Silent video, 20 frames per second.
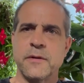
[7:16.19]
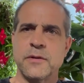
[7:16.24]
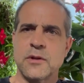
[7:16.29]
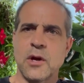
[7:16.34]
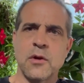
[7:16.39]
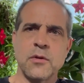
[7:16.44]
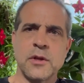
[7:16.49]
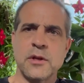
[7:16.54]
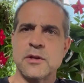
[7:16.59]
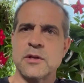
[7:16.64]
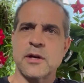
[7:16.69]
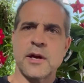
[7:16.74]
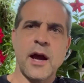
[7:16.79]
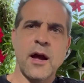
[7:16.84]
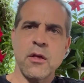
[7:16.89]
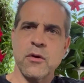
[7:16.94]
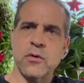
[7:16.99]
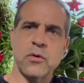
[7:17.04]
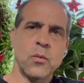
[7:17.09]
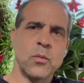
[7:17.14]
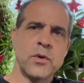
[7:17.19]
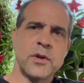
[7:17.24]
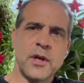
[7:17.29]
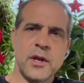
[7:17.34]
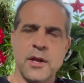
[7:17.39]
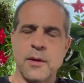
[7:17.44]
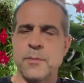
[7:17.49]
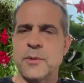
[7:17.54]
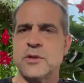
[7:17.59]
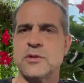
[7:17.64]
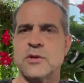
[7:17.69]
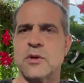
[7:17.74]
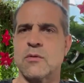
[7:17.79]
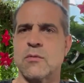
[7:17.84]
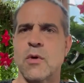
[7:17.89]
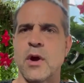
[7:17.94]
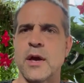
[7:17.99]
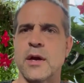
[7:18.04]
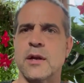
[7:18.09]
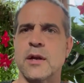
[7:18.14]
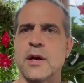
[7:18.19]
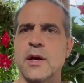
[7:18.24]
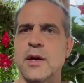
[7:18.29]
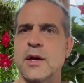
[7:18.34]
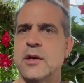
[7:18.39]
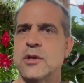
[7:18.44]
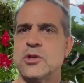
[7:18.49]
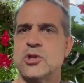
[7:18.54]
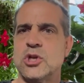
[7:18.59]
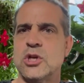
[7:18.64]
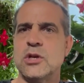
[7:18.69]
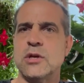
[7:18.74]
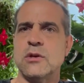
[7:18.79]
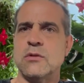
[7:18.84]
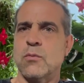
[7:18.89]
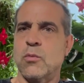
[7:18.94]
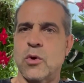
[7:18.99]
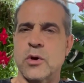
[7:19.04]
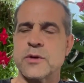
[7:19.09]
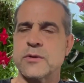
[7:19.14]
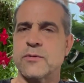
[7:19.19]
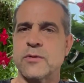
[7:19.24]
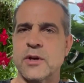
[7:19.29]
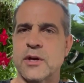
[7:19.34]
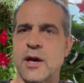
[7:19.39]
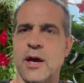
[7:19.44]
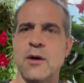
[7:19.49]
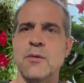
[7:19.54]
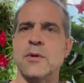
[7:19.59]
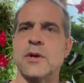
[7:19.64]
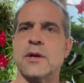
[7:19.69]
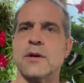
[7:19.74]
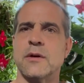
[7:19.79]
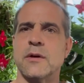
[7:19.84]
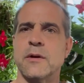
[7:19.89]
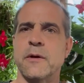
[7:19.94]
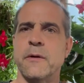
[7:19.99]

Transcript: Darlene DeCollar, the one that hit me to the right, she works for the county.